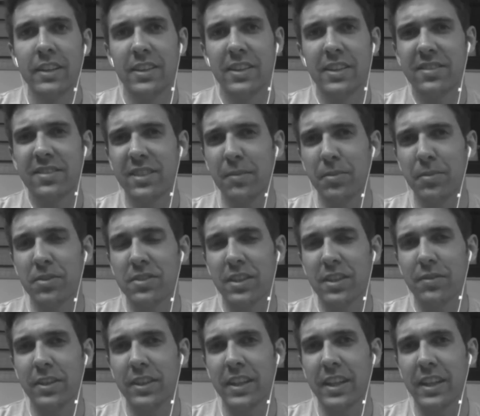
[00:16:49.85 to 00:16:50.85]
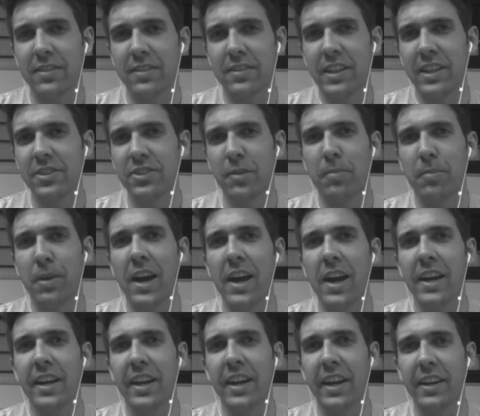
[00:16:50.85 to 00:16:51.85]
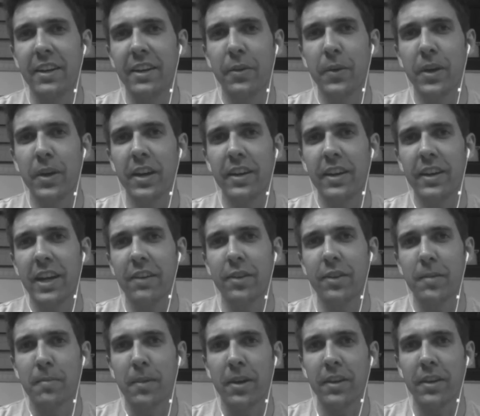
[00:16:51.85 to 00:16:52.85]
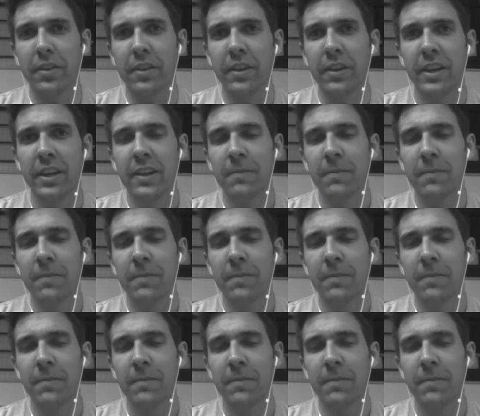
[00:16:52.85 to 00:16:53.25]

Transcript: Just simple stuff like that. Things you're buying anyway every month,